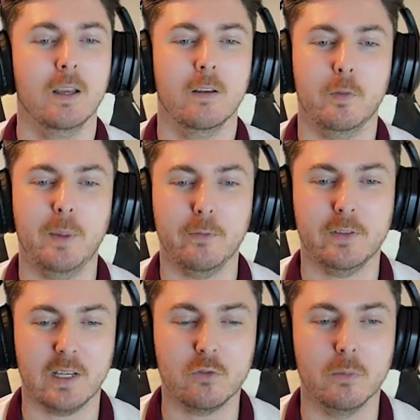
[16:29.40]
For both your
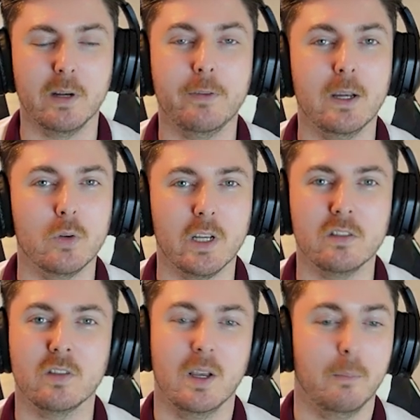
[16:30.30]
central
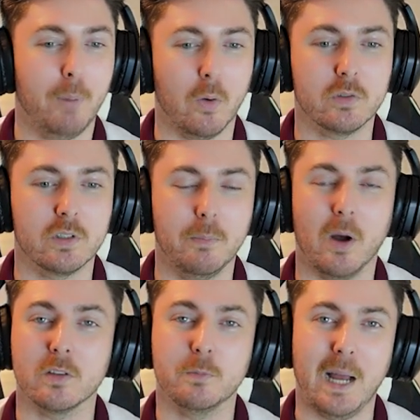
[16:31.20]
midfielders, box to
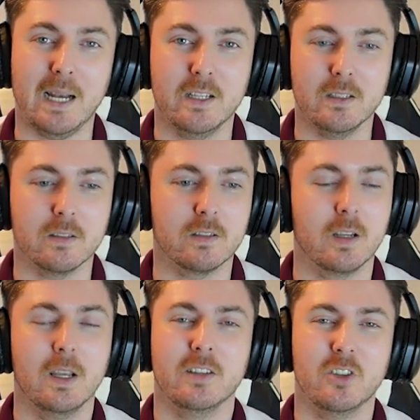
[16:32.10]
box
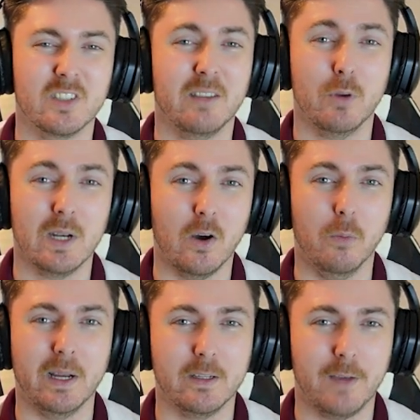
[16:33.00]
balanced, does give you a little
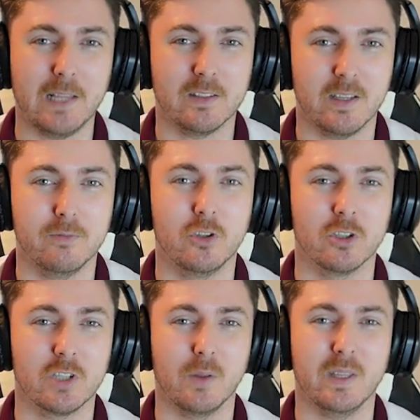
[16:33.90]
bit of defensive
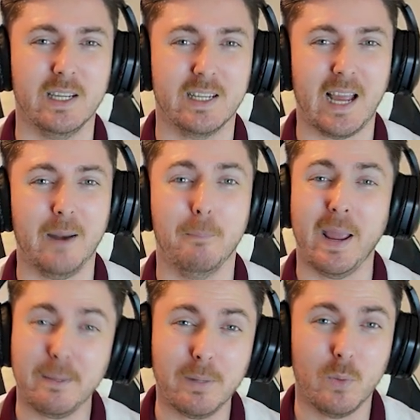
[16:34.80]
just so that you can
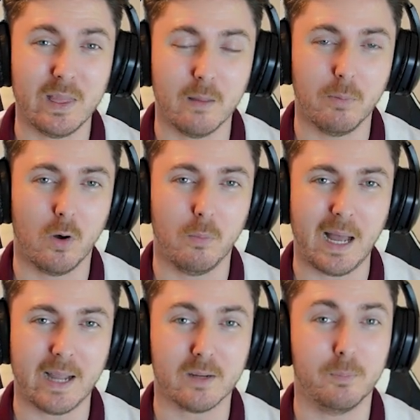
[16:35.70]
maybe win the ball
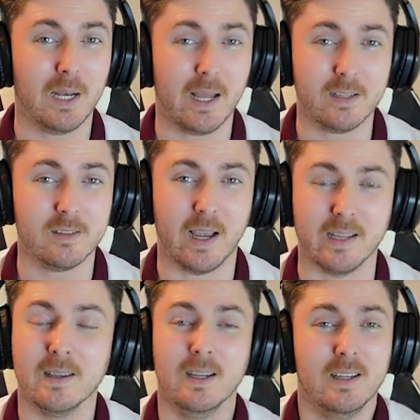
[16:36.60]
back. But like I say,
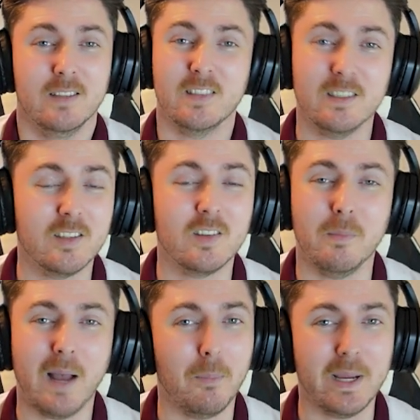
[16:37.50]
this isn't
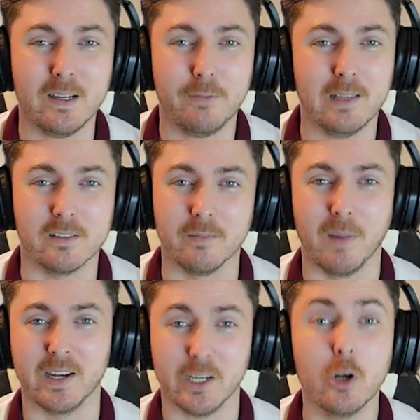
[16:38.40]
about being defensive,
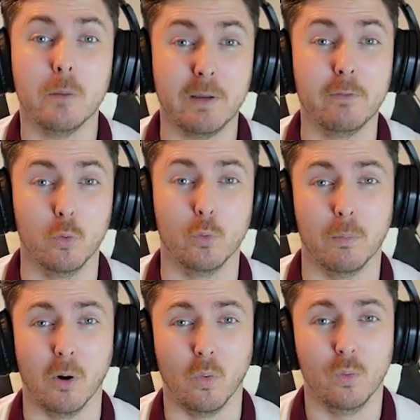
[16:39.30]
man. You're going to be
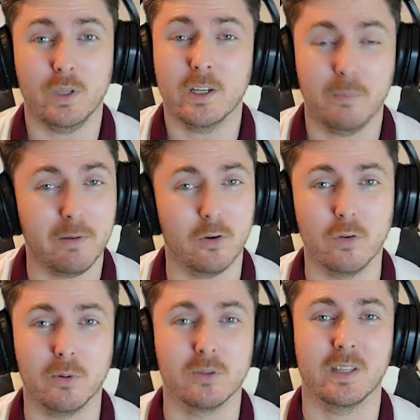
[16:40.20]
vulnerable. You're going to be
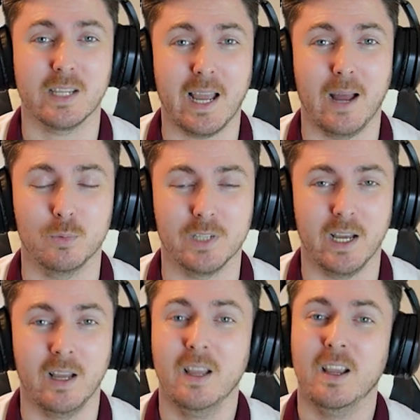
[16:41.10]
vulnerable to the
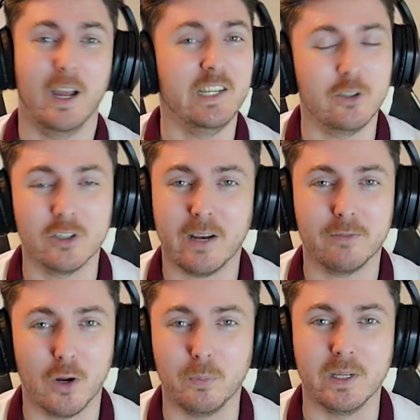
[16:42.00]
counter and you just have
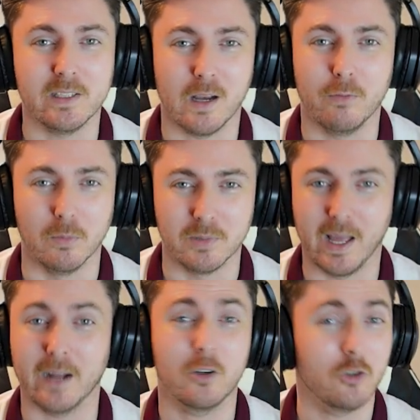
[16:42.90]
to open yourself up to
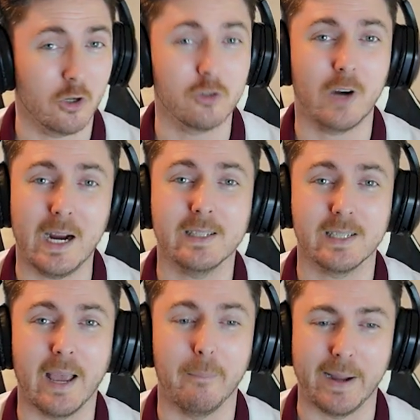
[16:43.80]
that because you're trying to
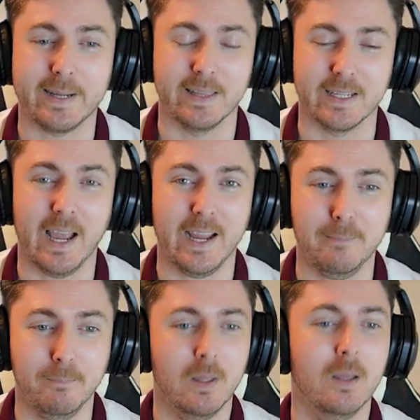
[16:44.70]
get back in the
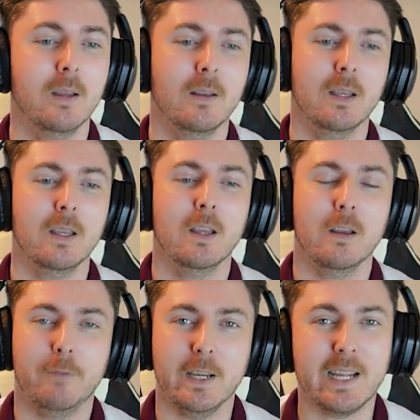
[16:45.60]
game.
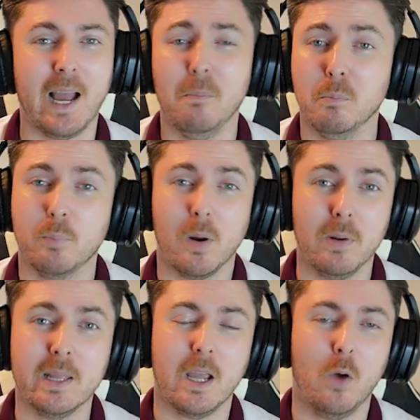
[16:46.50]
For your cam,
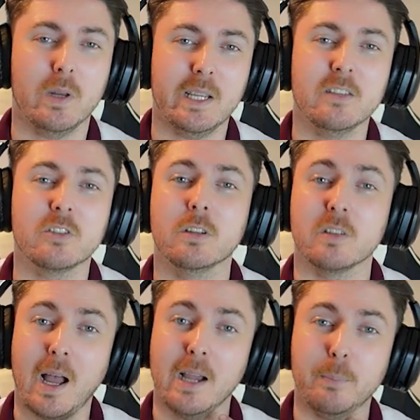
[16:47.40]
probably the only instance
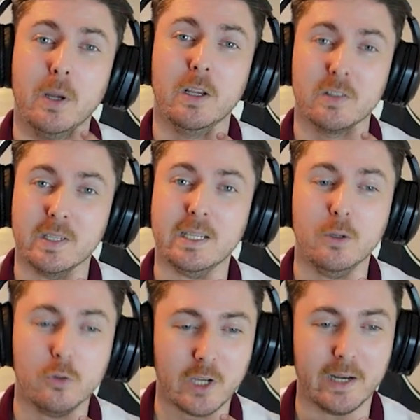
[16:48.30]
I personally
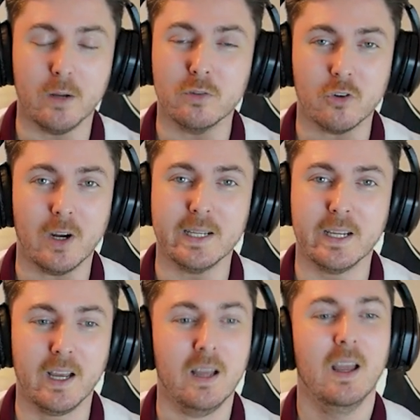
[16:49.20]
use Shadow
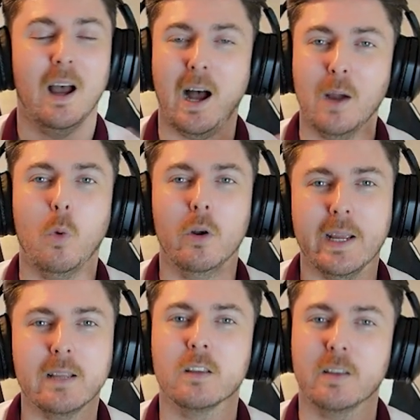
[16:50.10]
Striker. I want
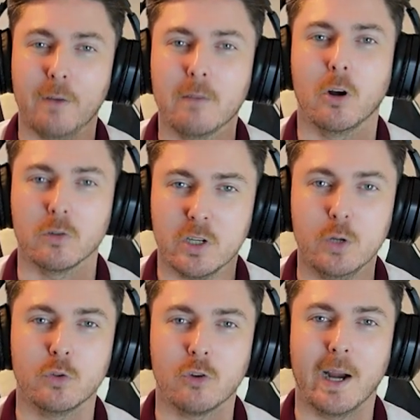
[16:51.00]
it as if I've got 2
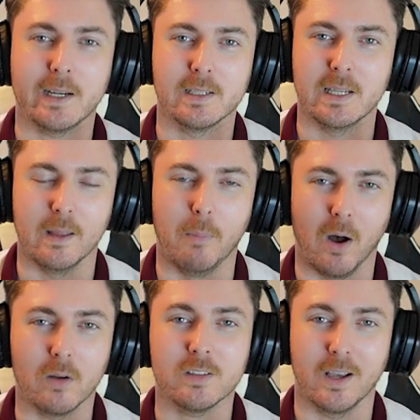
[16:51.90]
strikers in the
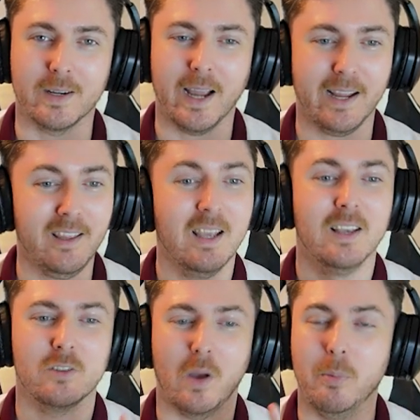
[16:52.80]
box, okay?
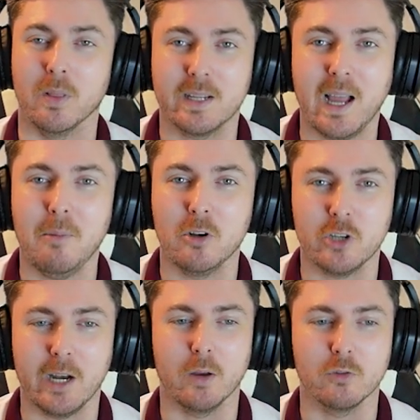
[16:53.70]
So I put the cam on
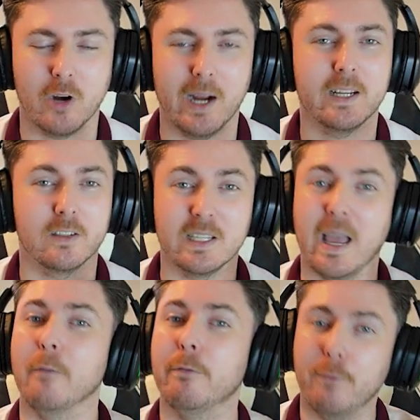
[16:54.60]
Shadow Striker to
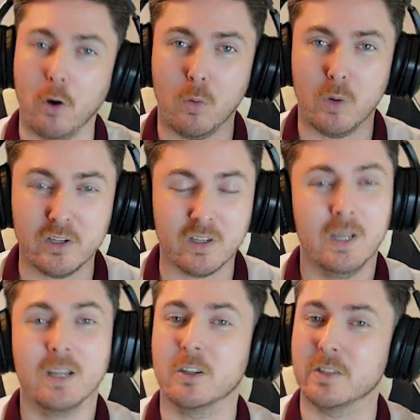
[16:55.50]
get forward
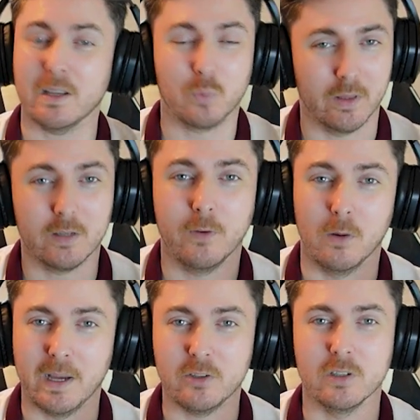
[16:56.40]
because that's what this
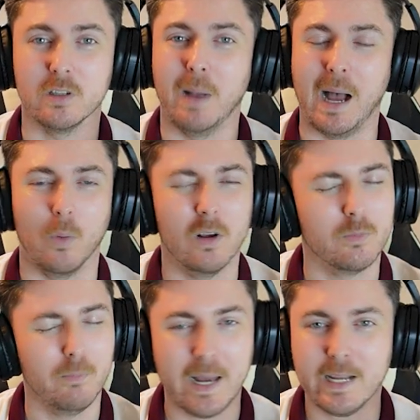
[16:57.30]
formation's about. As
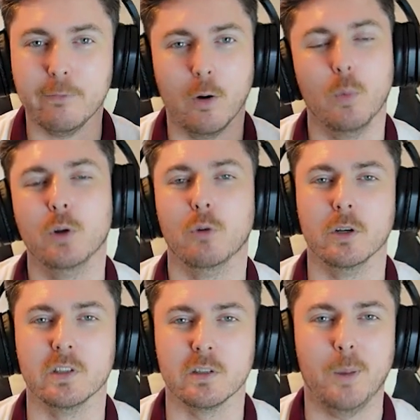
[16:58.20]
many forward
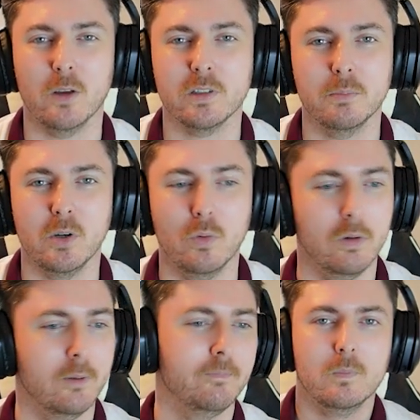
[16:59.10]
runs as possible.
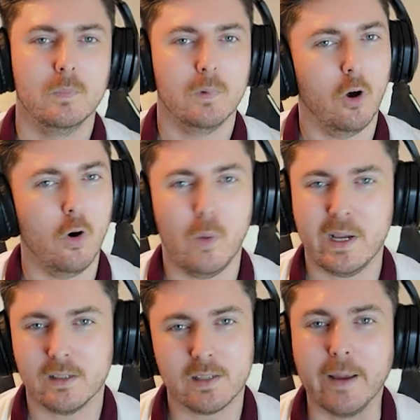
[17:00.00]
Always
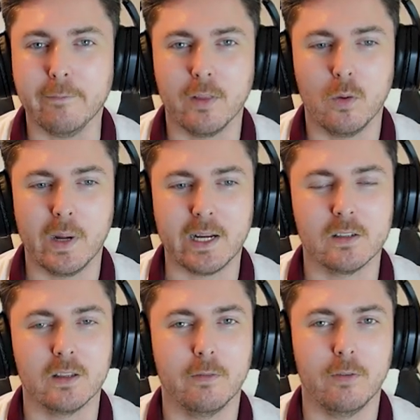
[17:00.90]
the same for the wingers
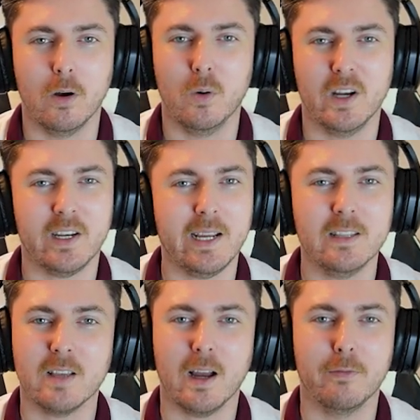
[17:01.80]
and the forward. Inside